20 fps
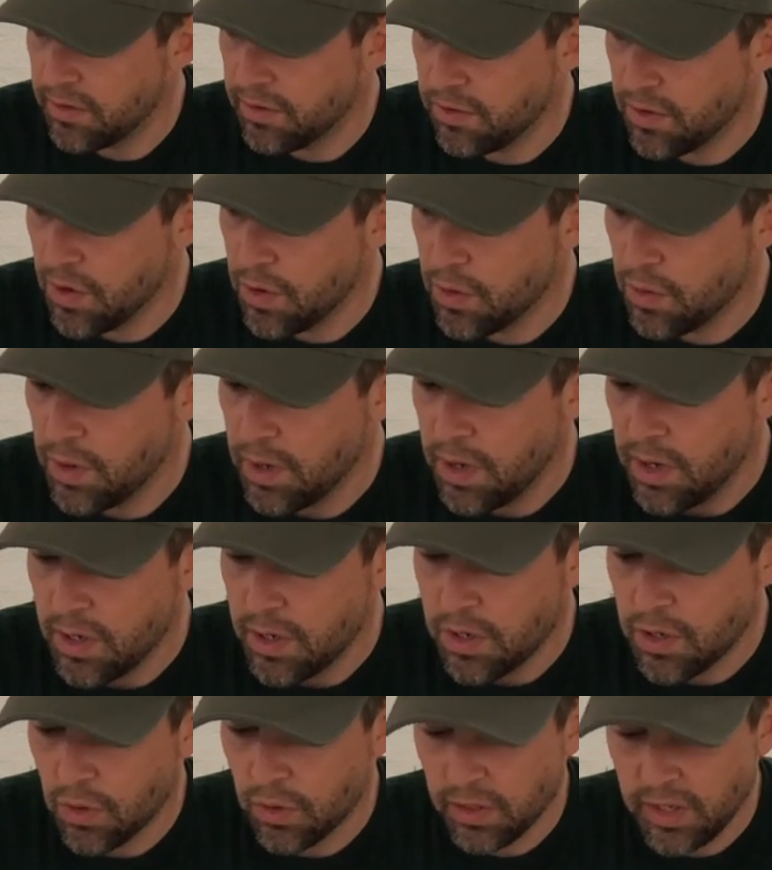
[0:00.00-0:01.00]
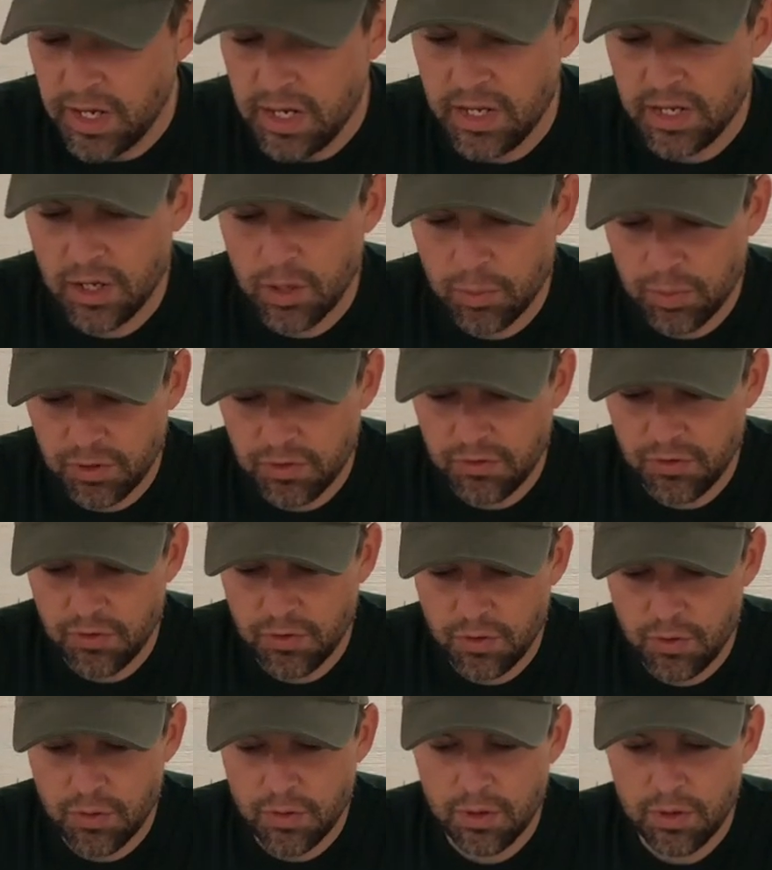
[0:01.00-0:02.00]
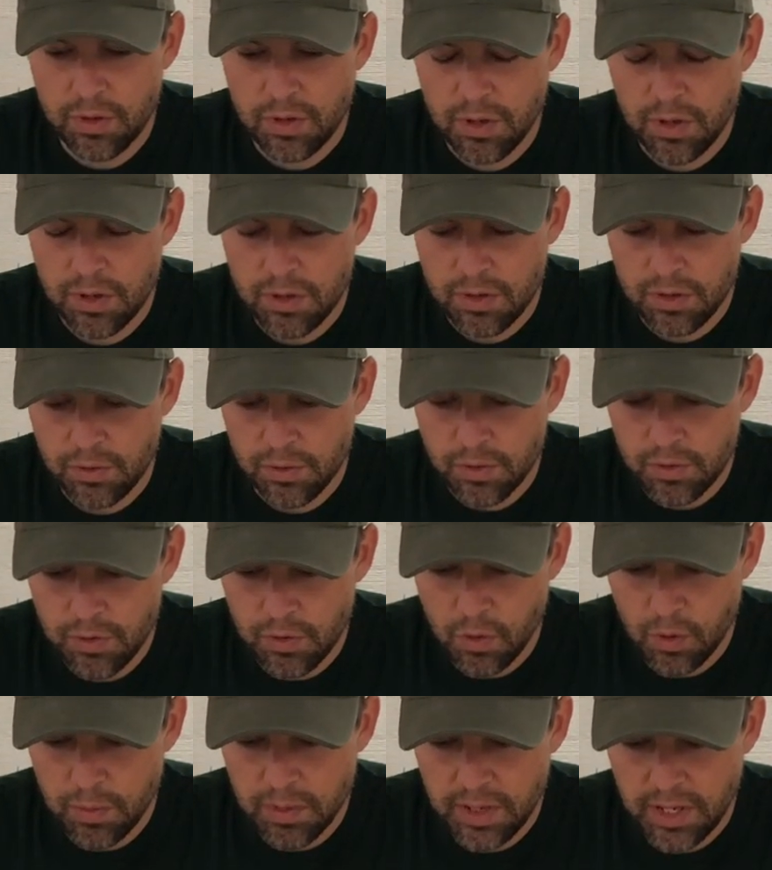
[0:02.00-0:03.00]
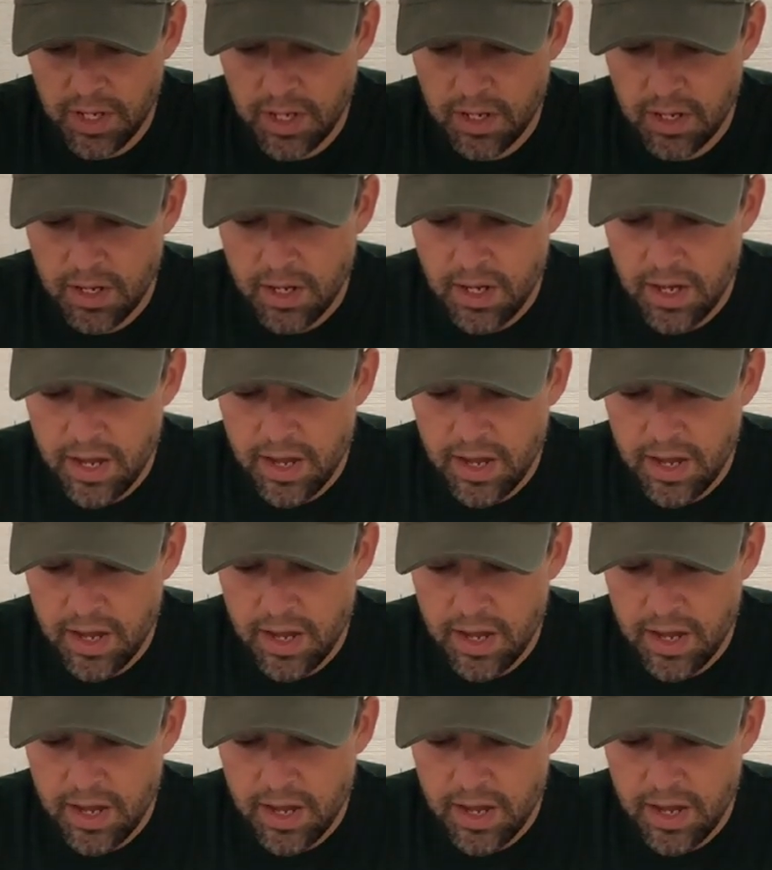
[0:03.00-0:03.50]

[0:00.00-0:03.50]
So you're leading your platoon through Normandy,